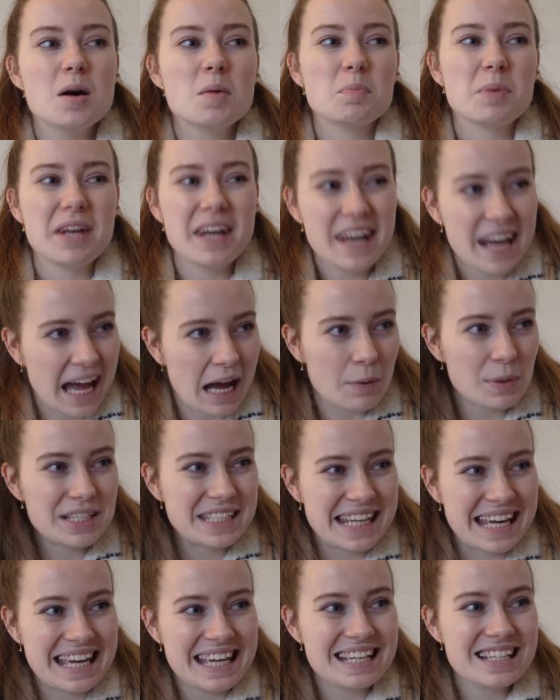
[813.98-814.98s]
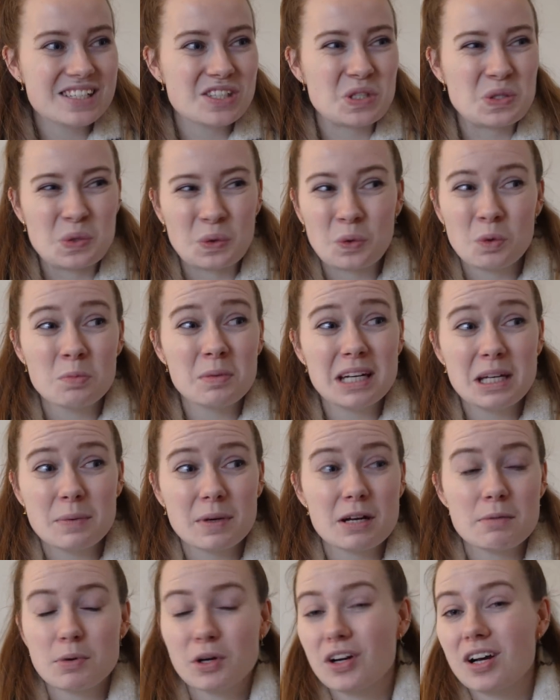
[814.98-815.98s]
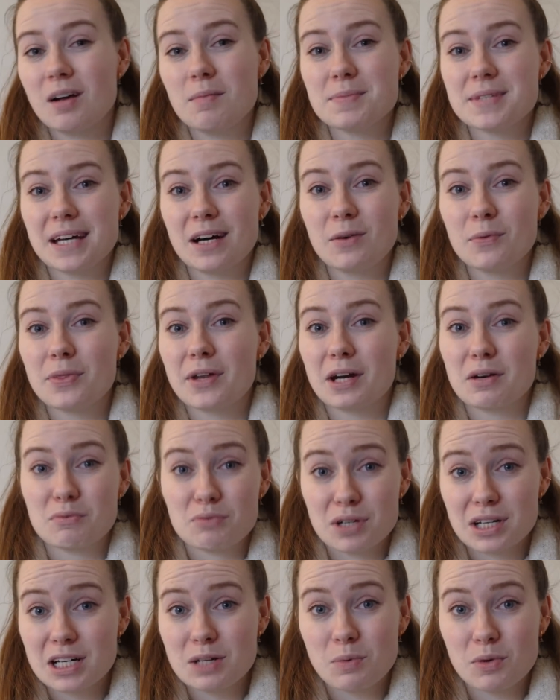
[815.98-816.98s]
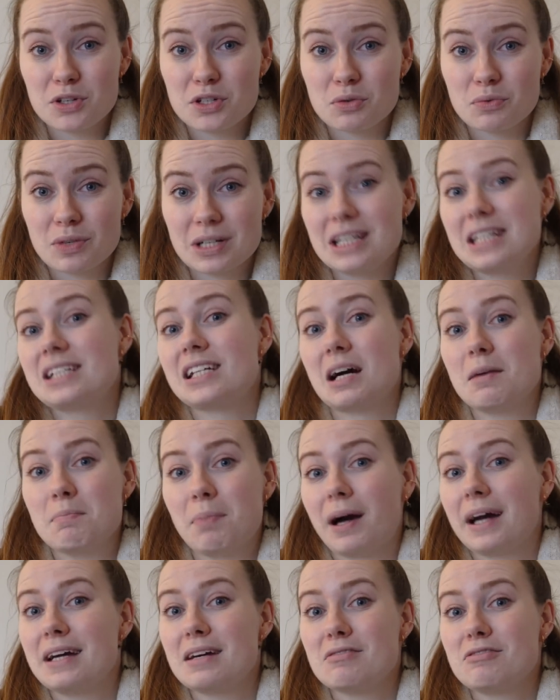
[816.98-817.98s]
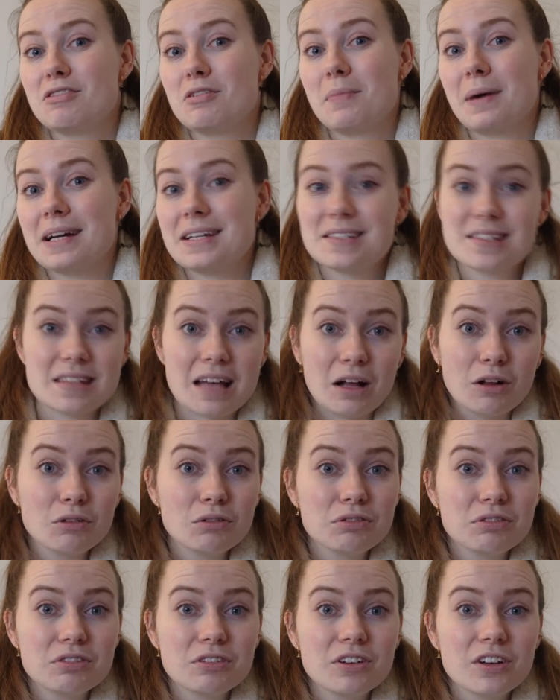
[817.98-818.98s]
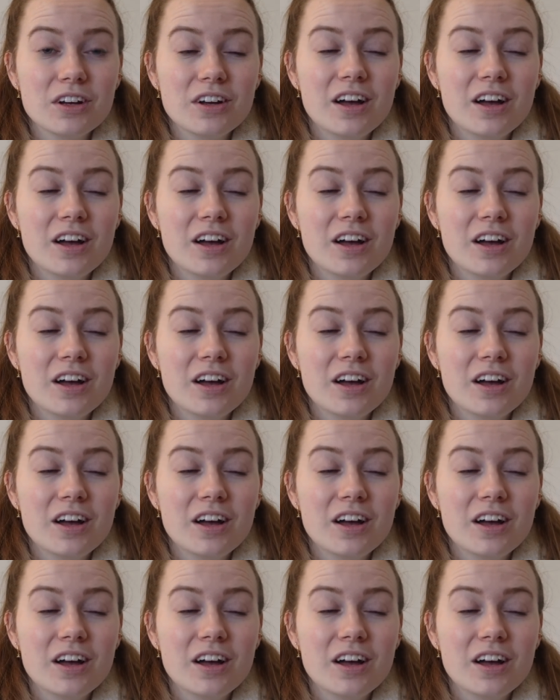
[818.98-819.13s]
But nowadays, normally when a book comes out that I really want to read, I buy it for myself.